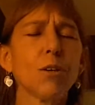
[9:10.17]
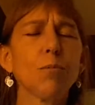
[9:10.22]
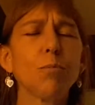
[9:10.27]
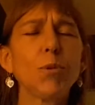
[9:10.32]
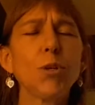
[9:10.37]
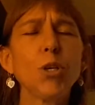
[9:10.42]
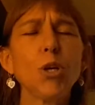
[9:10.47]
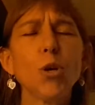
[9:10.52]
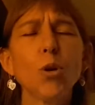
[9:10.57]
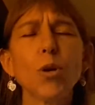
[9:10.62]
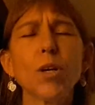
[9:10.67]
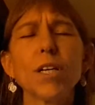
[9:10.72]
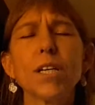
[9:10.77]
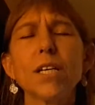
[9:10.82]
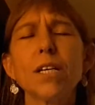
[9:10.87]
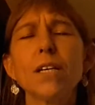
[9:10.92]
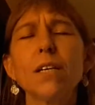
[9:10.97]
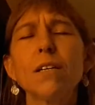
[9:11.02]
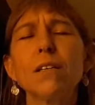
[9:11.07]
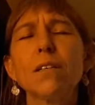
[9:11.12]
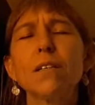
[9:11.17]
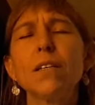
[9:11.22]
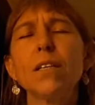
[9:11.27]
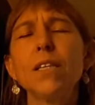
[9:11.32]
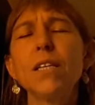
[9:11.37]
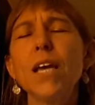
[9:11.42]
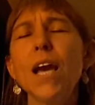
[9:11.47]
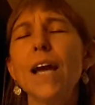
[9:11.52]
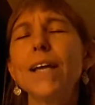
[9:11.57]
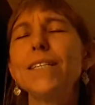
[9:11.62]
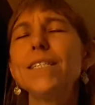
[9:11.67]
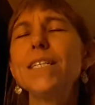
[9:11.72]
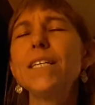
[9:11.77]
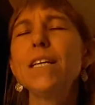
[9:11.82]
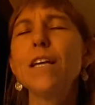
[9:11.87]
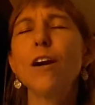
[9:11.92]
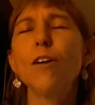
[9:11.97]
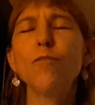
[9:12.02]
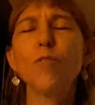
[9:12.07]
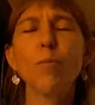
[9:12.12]
purity and the
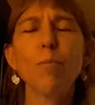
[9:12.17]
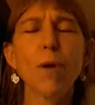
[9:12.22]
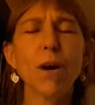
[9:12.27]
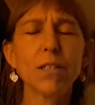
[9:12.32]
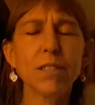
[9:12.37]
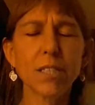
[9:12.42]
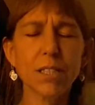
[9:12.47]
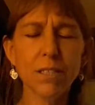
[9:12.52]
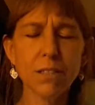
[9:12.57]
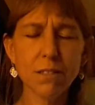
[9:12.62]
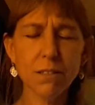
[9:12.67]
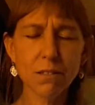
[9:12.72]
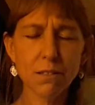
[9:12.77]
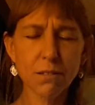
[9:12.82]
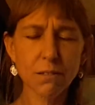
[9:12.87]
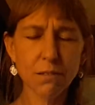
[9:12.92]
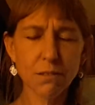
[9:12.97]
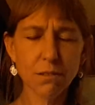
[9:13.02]
idea of abundance.